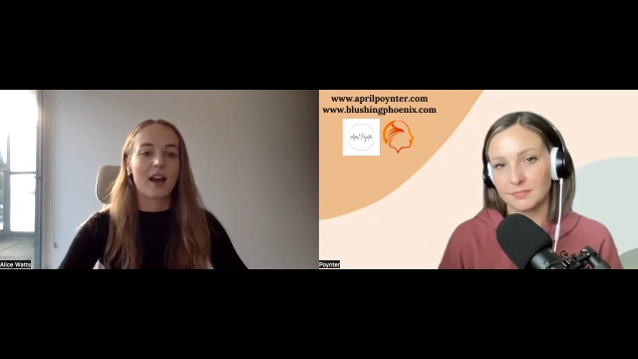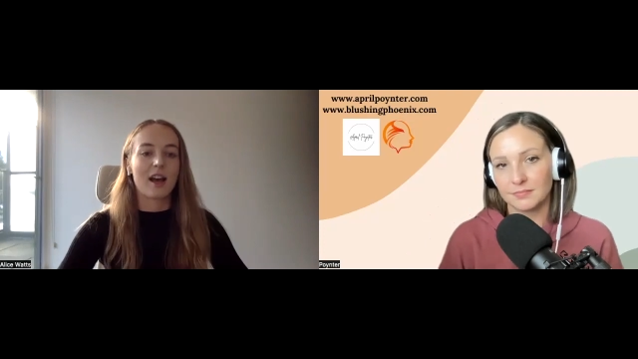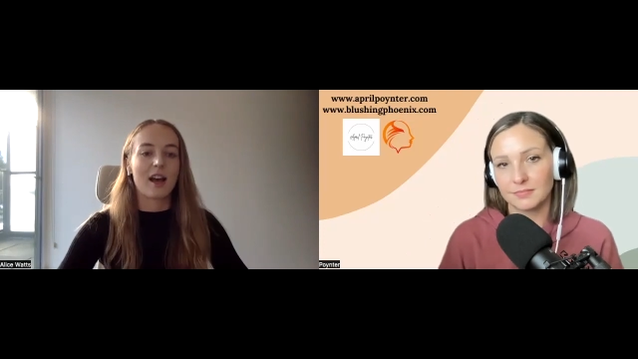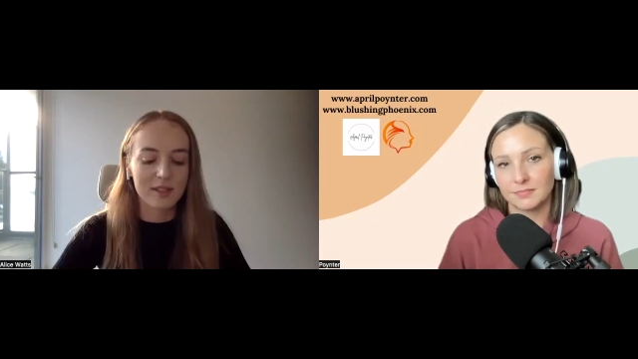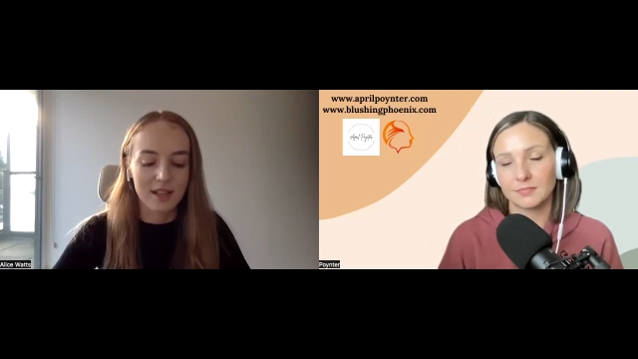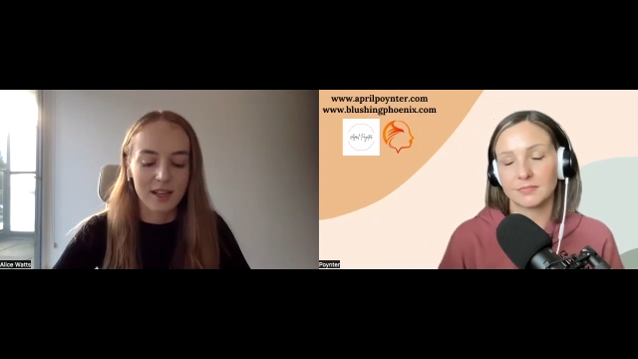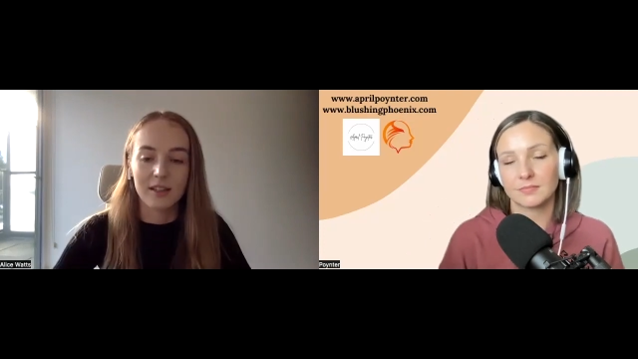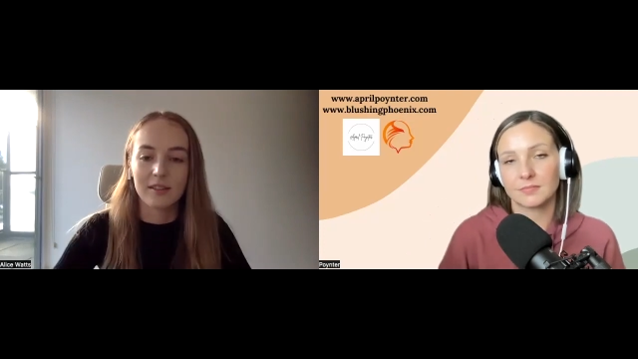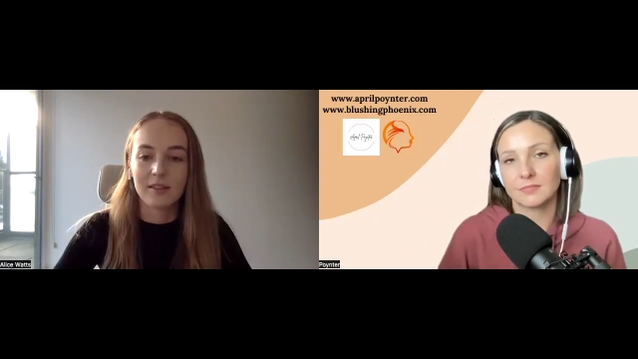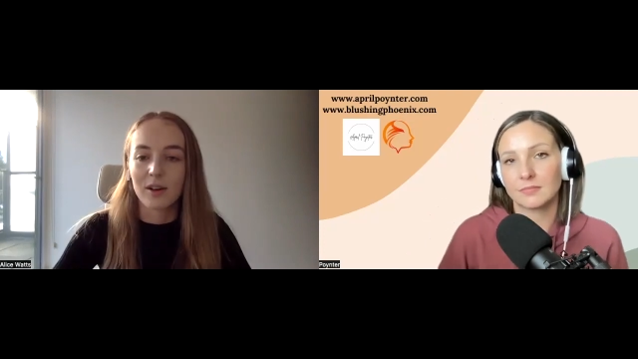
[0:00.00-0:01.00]
Speaker 1: I was
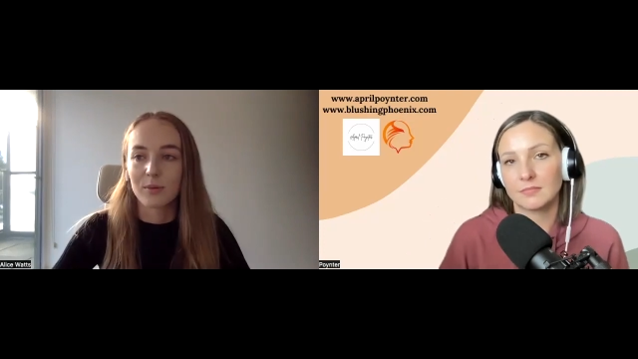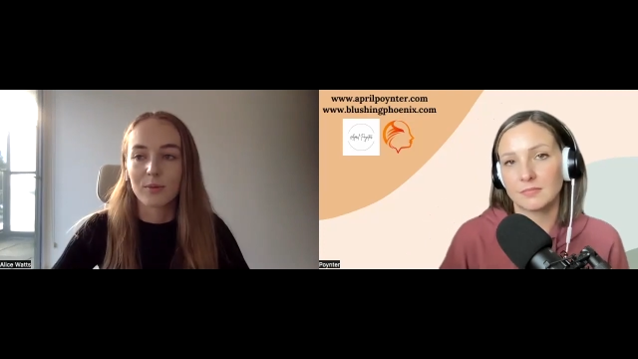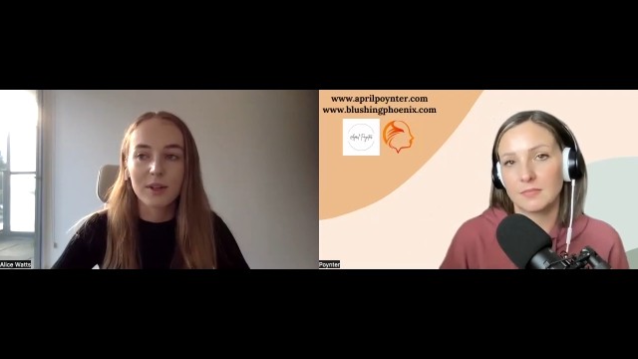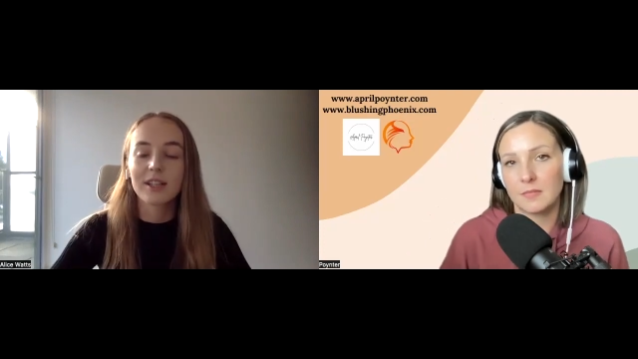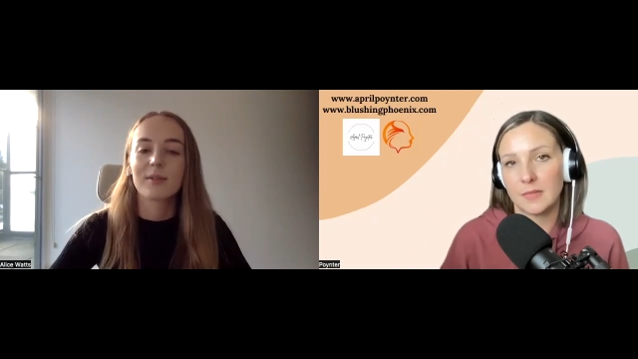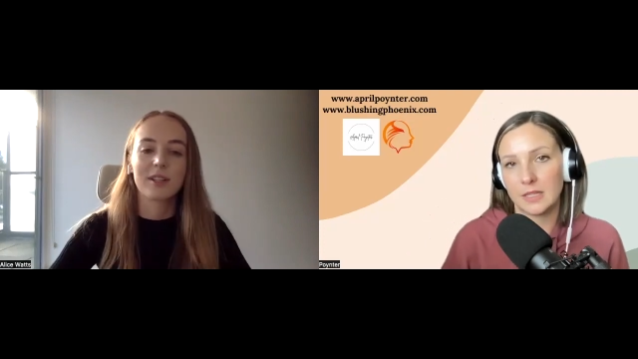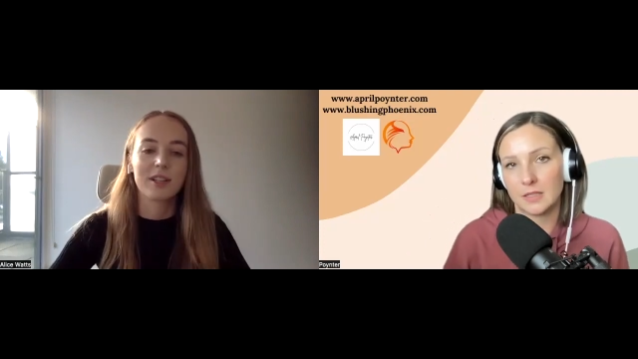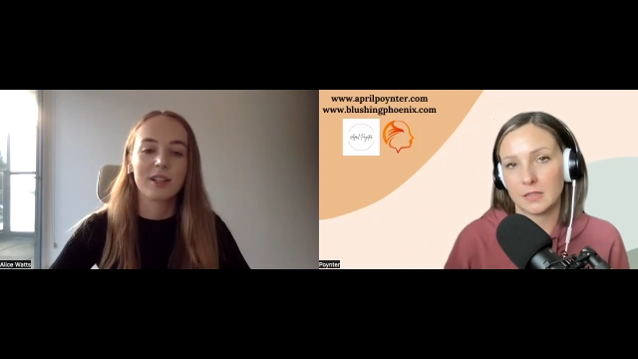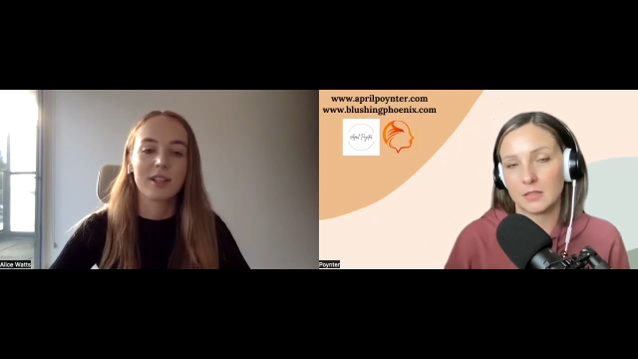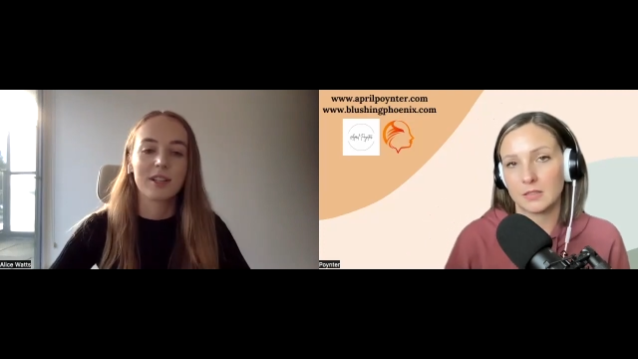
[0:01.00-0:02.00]
in a really,
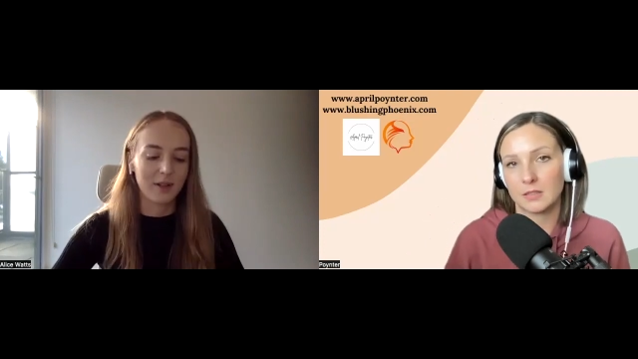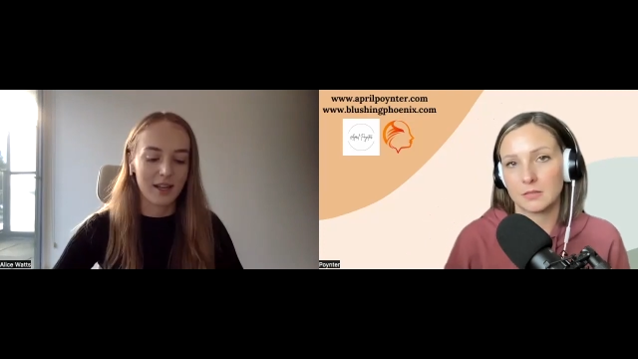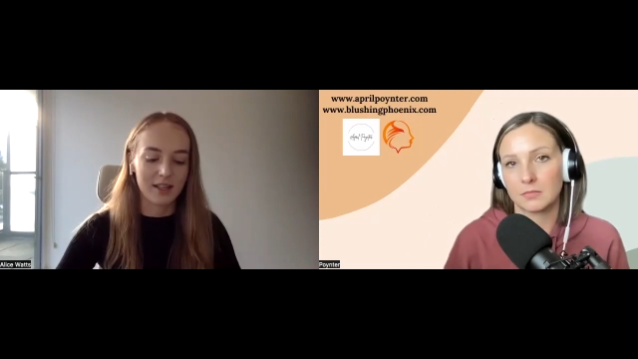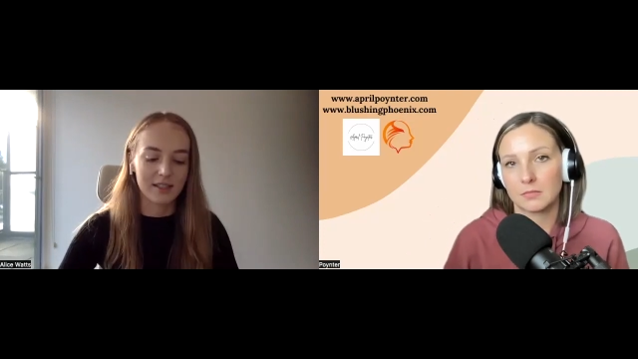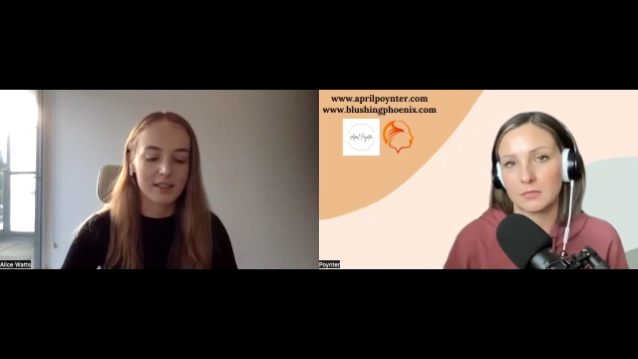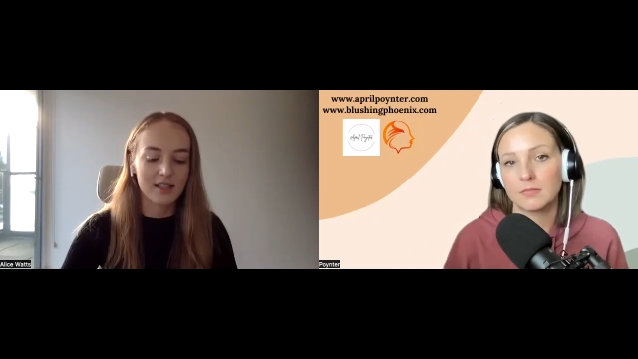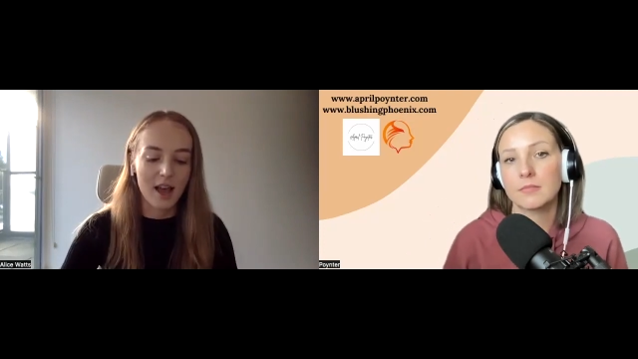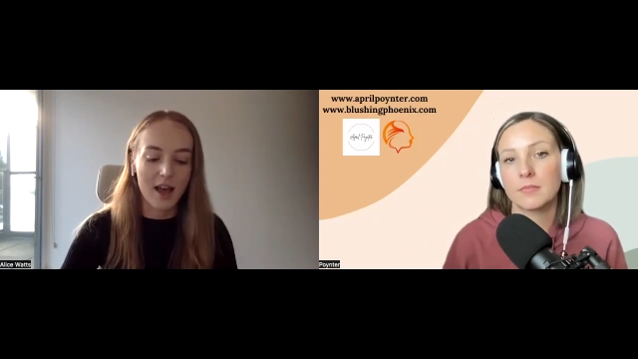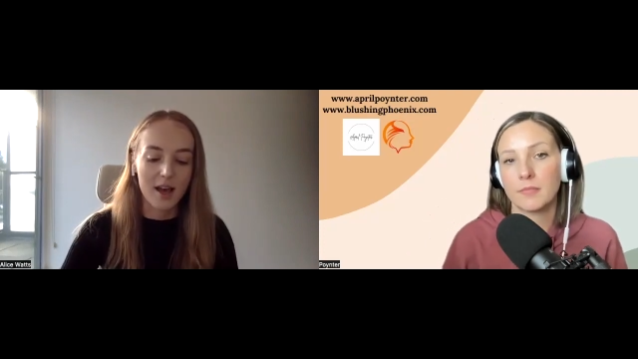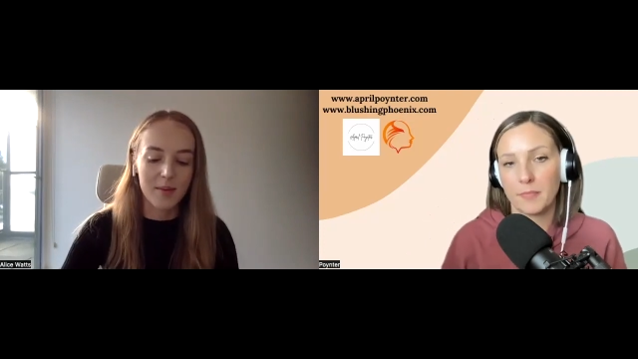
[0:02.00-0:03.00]
really dark place
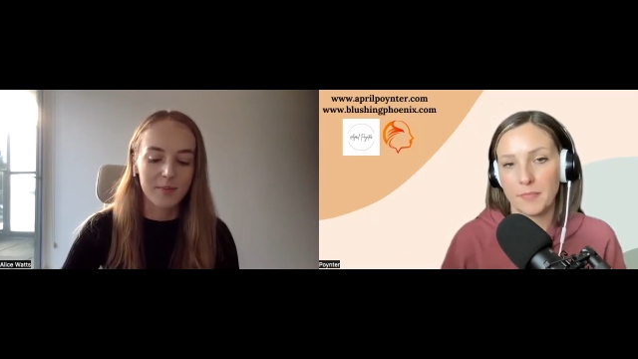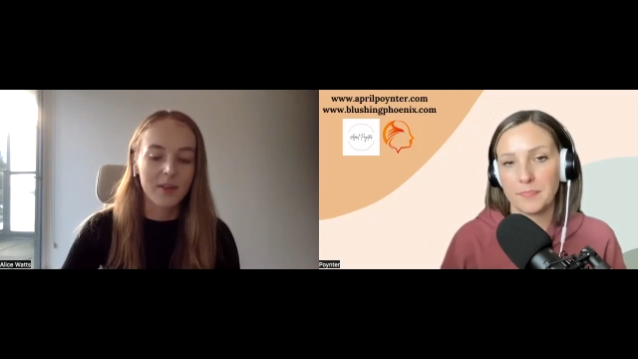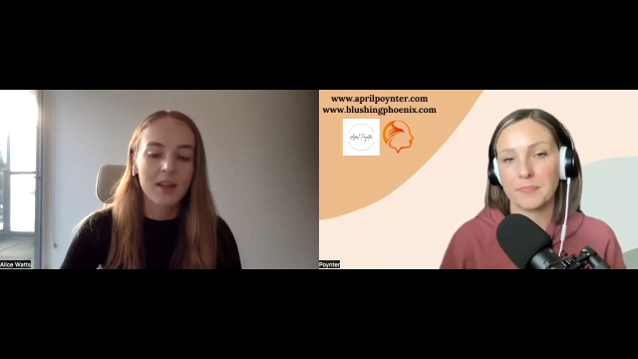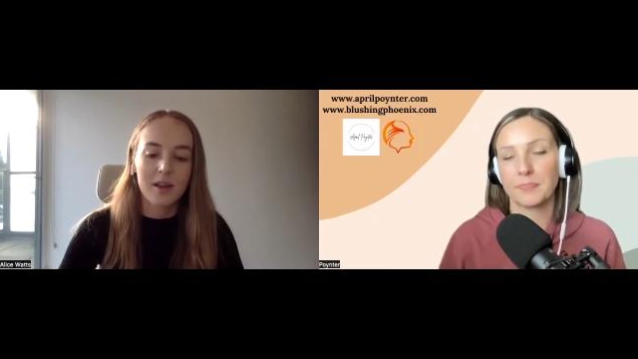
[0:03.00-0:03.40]
um,